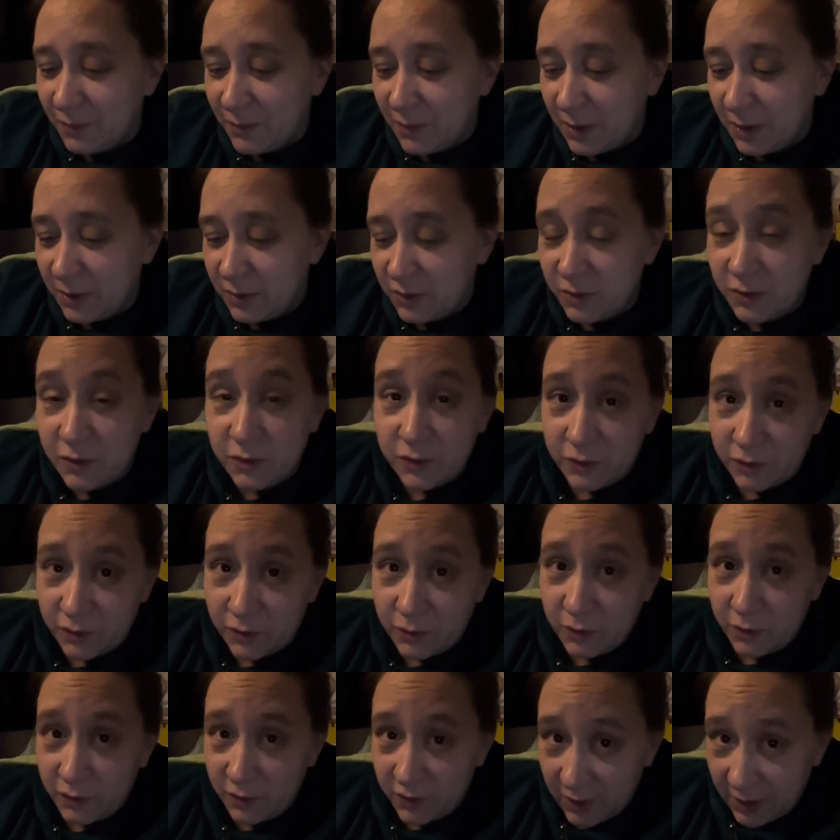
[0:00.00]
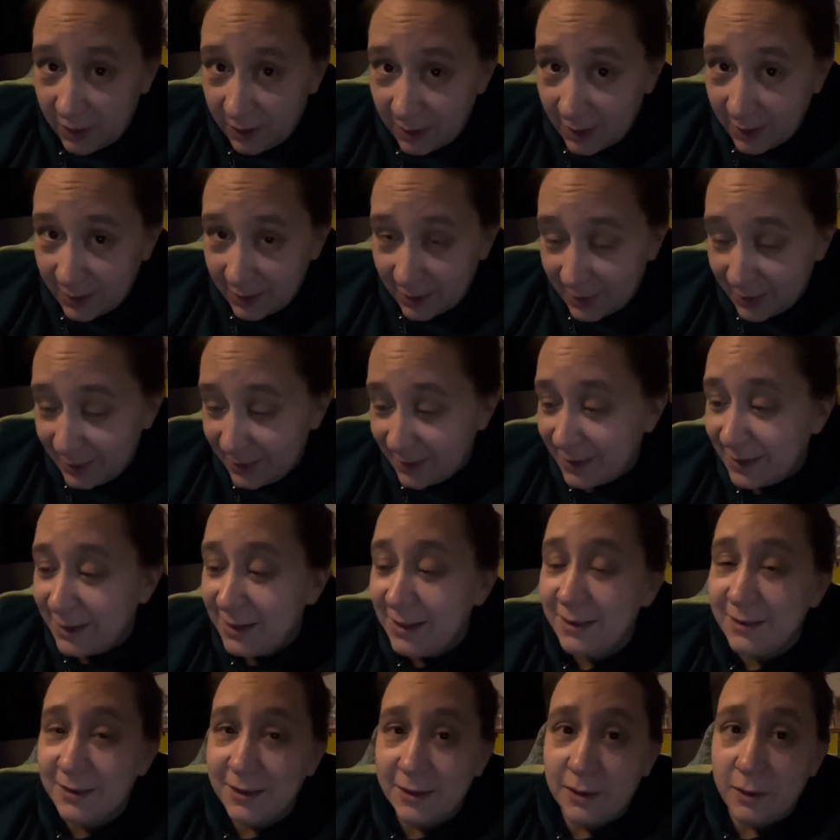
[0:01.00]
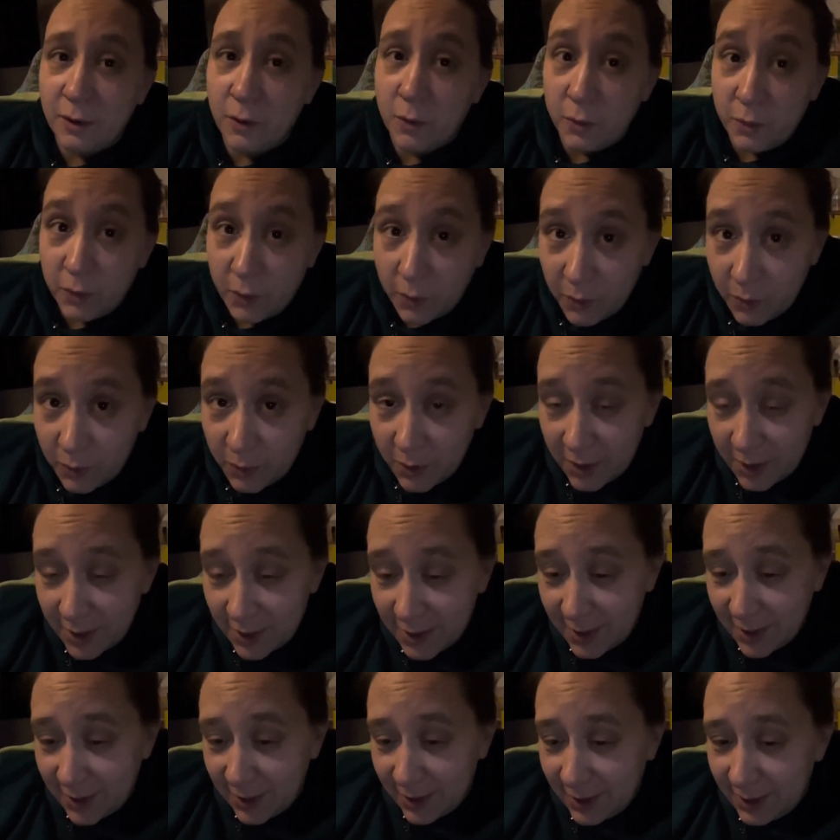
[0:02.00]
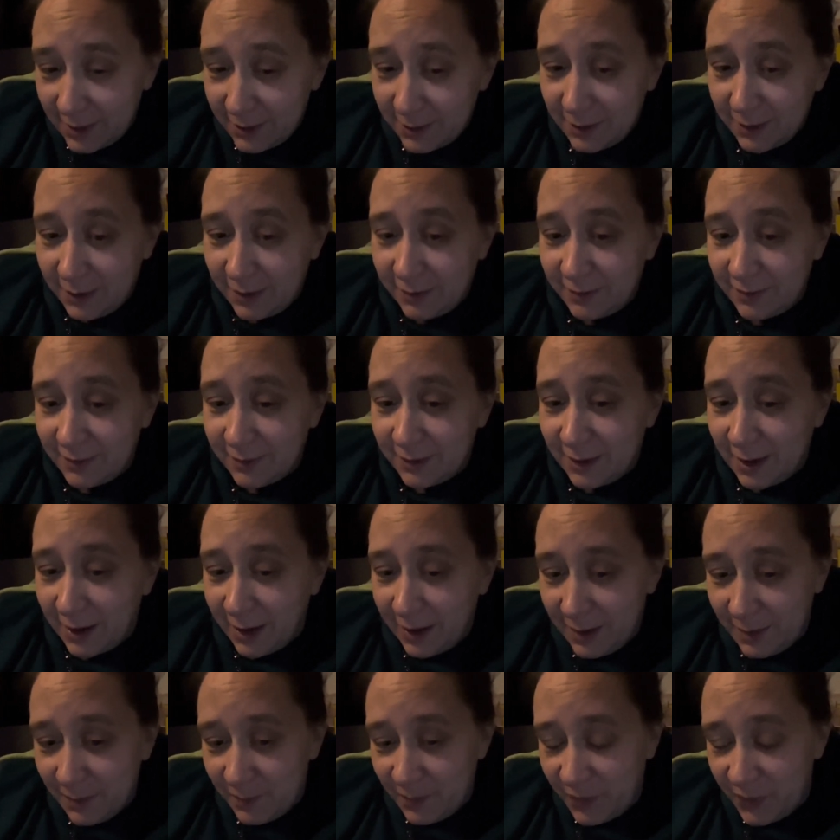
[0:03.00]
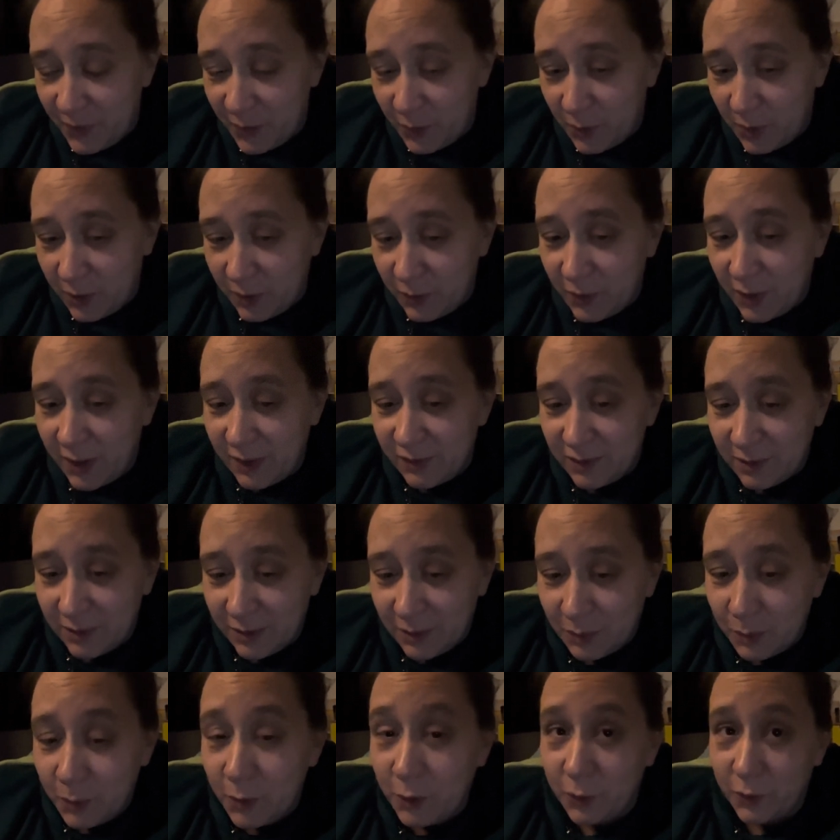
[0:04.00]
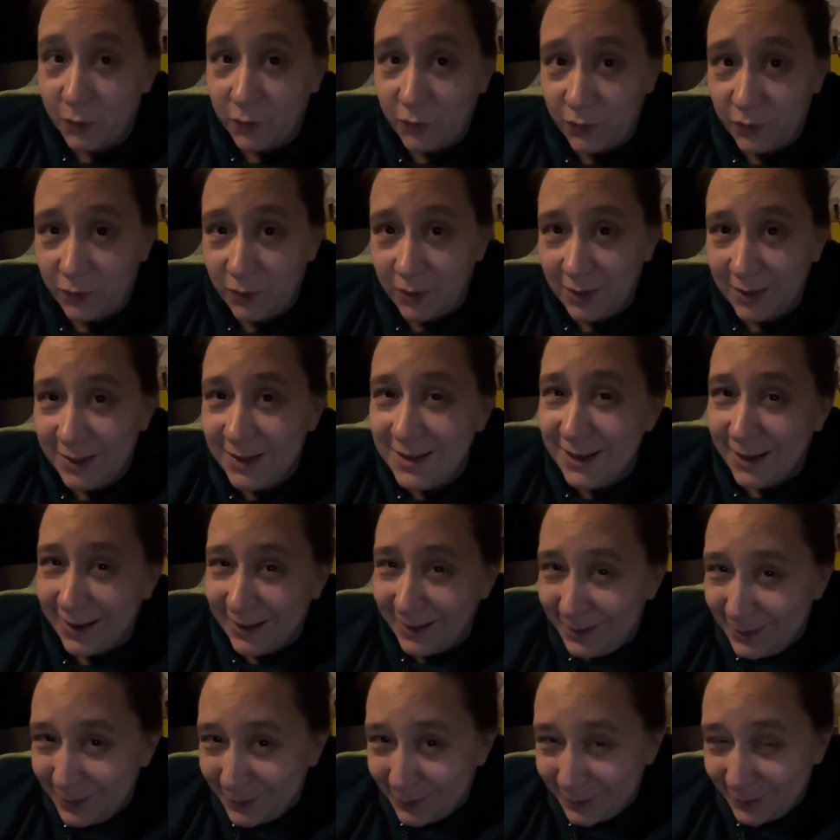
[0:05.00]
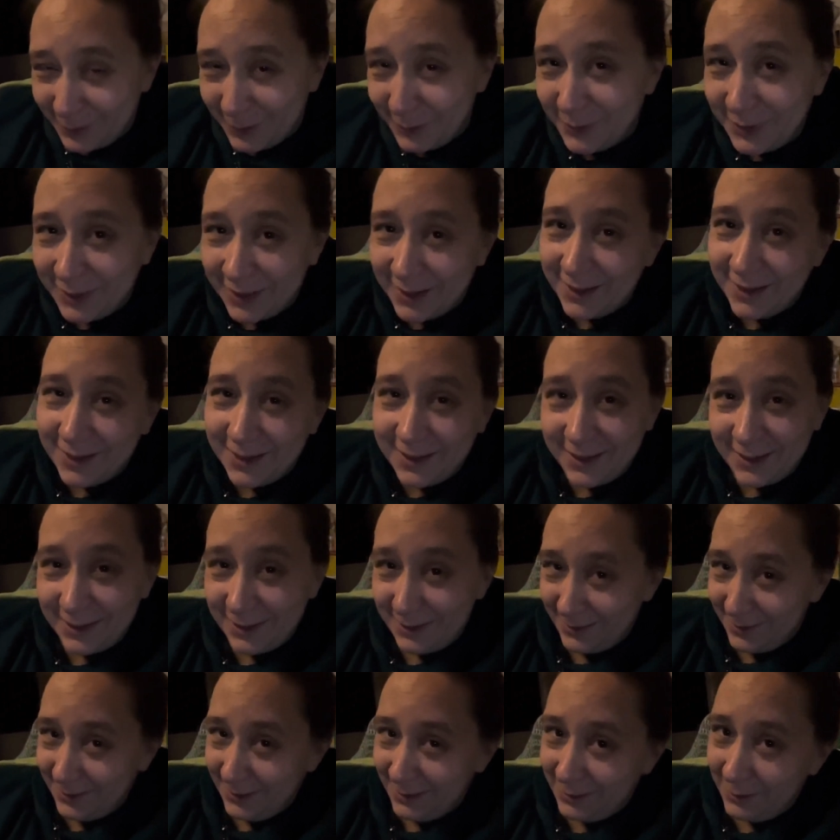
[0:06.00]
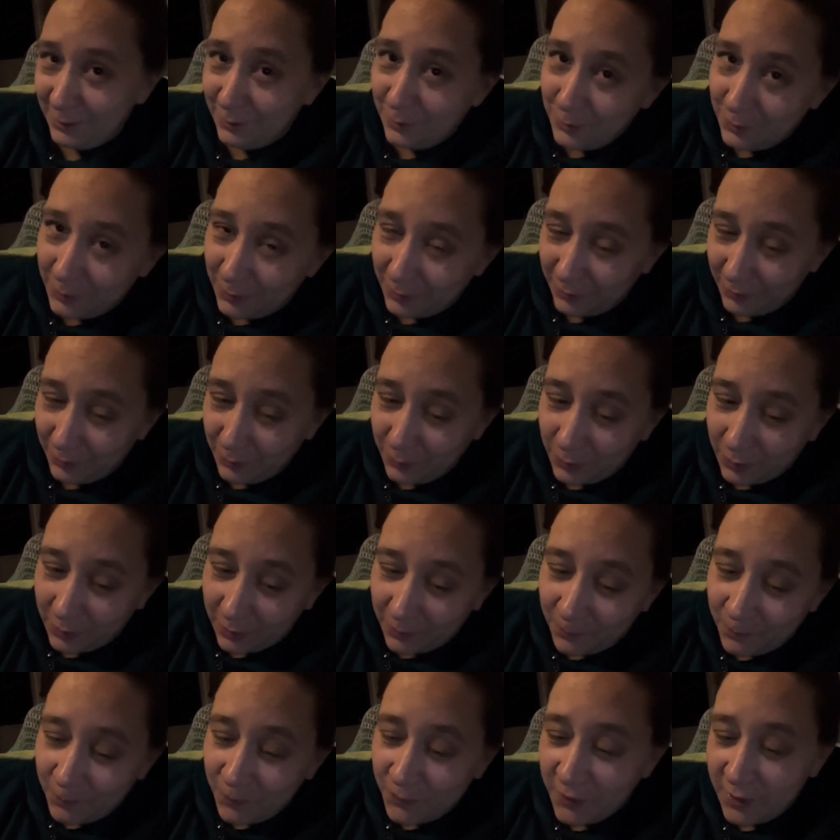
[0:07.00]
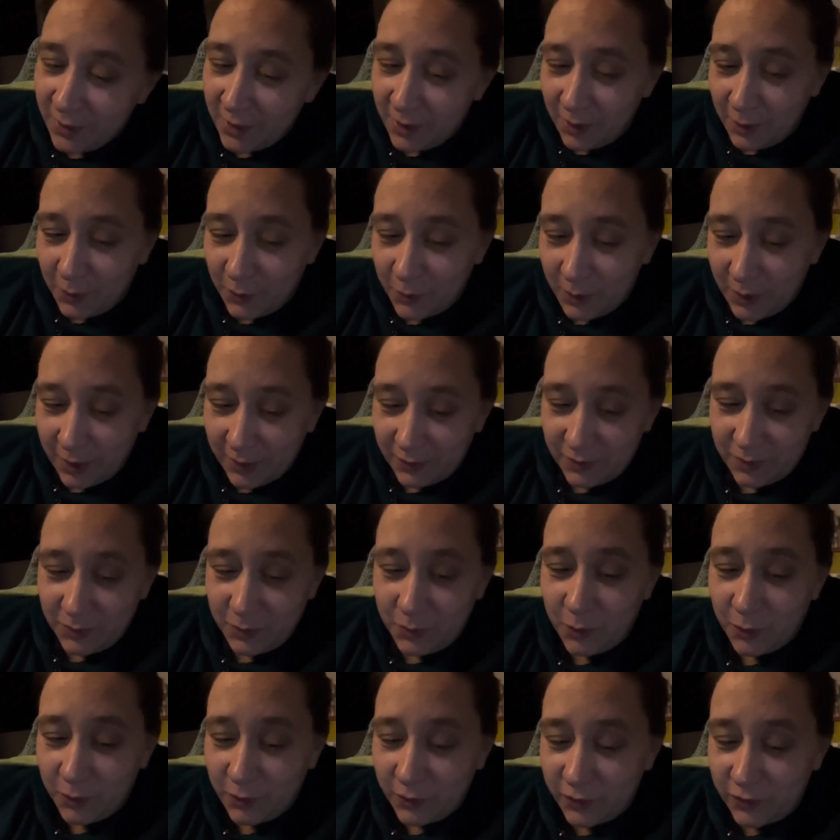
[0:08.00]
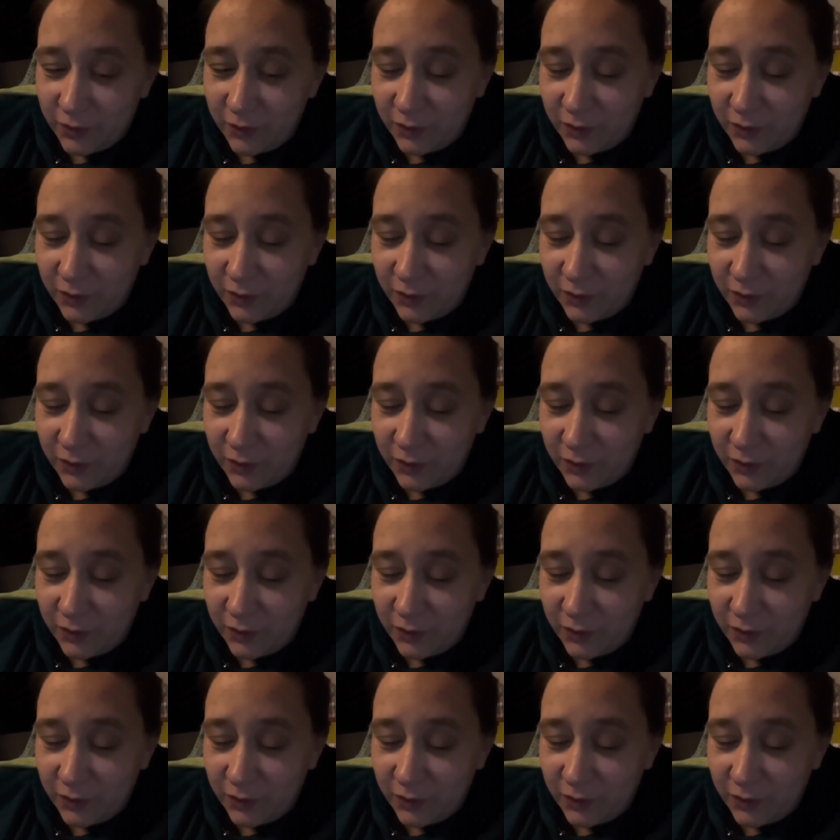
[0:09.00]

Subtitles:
I just could say that. And then he said, no, he thinks that I am the one who has it the worst. And I thought, okay, and I think you are the one who has it worse.